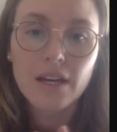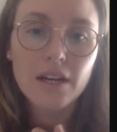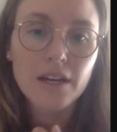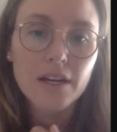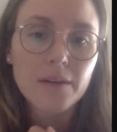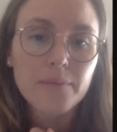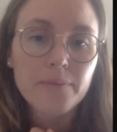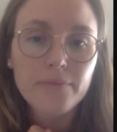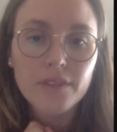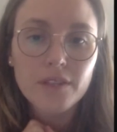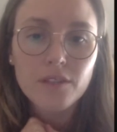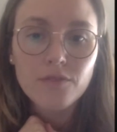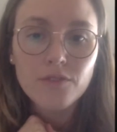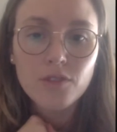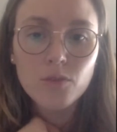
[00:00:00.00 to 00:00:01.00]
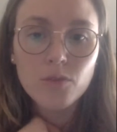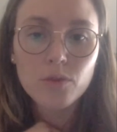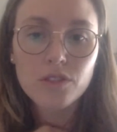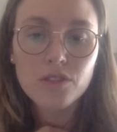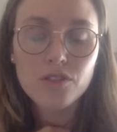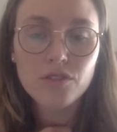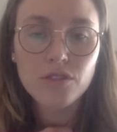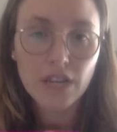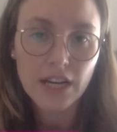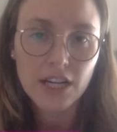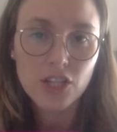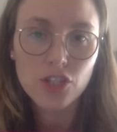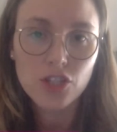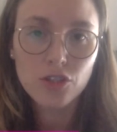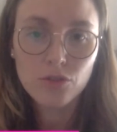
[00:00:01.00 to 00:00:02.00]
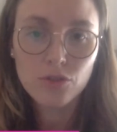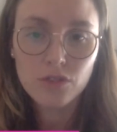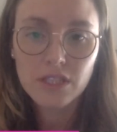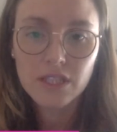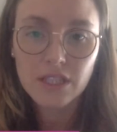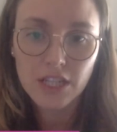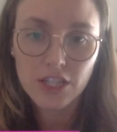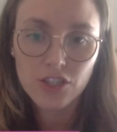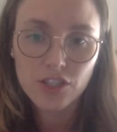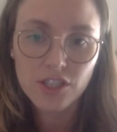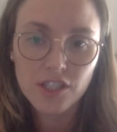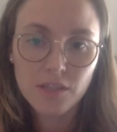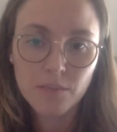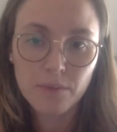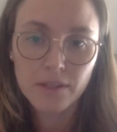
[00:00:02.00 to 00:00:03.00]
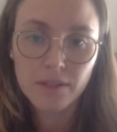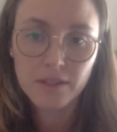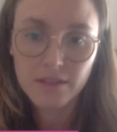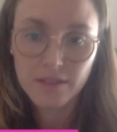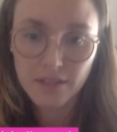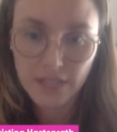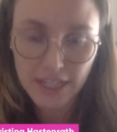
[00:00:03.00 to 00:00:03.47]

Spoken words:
If you want to cache using HTTP,